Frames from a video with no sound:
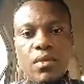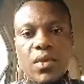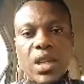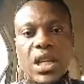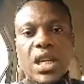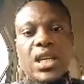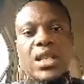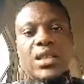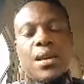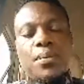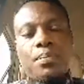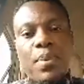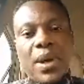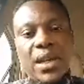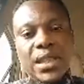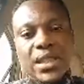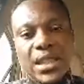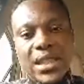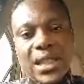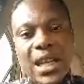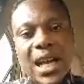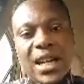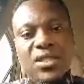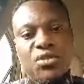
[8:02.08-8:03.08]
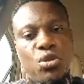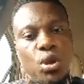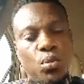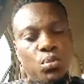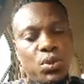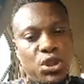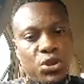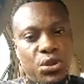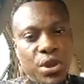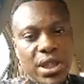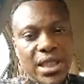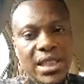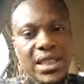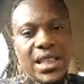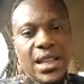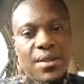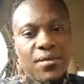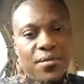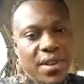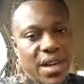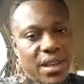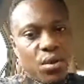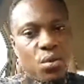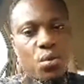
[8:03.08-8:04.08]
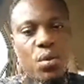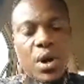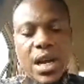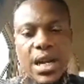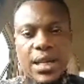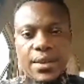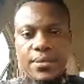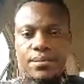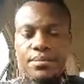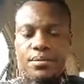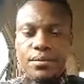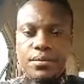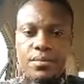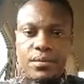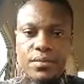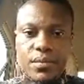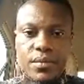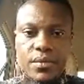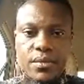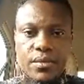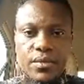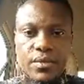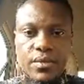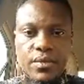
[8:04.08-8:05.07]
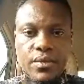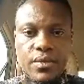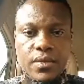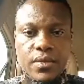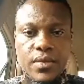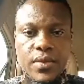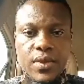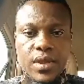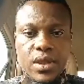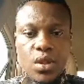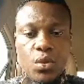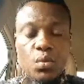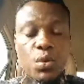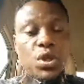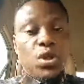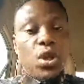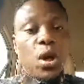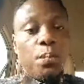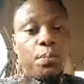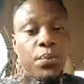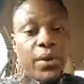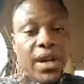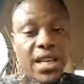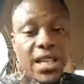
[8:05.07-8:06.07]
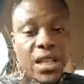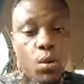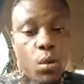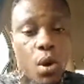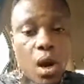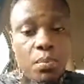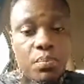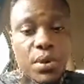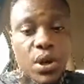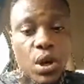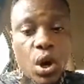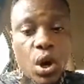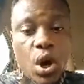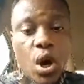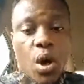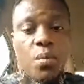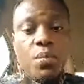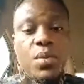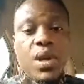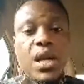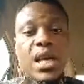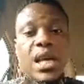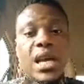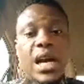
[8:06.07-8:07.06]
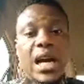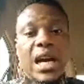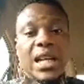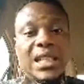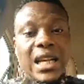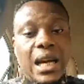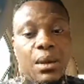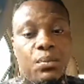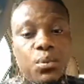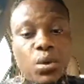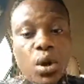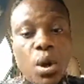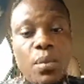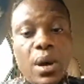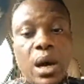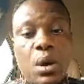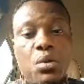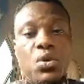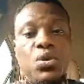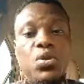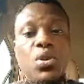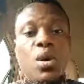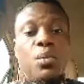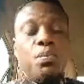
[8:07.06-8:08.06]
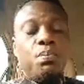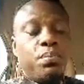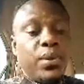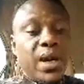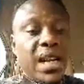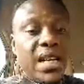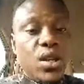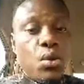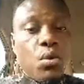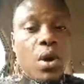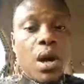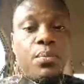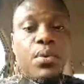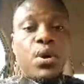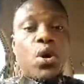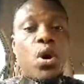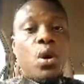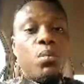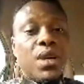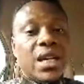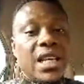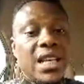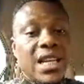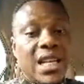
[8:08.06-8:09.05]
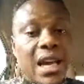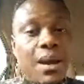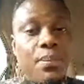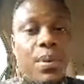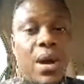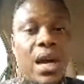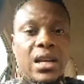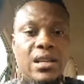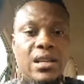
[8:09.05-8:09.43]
The person has not been training them very well. We don't pray anyone become an armed robber. We don't pray anyone become kidnapper.